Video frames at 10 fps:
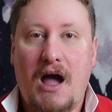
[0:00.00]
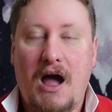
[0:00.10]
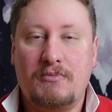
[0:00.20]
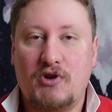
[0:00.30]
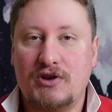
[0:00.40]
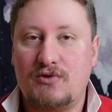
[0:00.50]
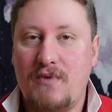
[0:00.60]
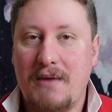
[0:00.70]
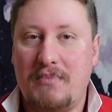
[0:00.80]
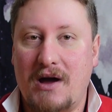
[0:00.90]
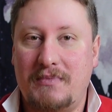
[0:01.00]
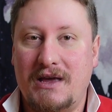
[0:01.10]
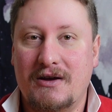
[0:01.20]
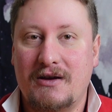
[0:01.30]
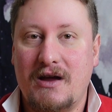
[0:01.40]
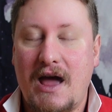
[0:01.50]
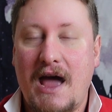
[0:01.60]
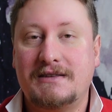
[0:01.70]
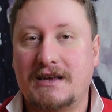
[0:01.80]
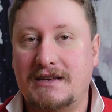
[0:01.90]
I'm going to wrap up here.
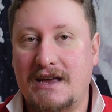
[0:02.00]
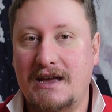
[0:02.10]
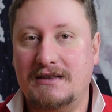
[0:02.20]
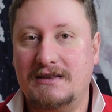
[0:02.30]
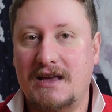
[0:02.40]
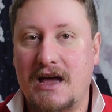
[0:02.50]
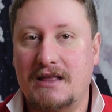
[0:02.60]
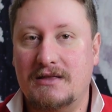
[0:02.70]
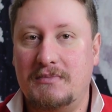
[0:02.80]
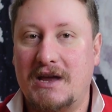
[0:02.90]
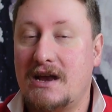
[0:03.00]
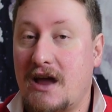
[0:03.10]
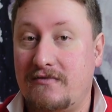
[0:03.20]
As I said at the beginning,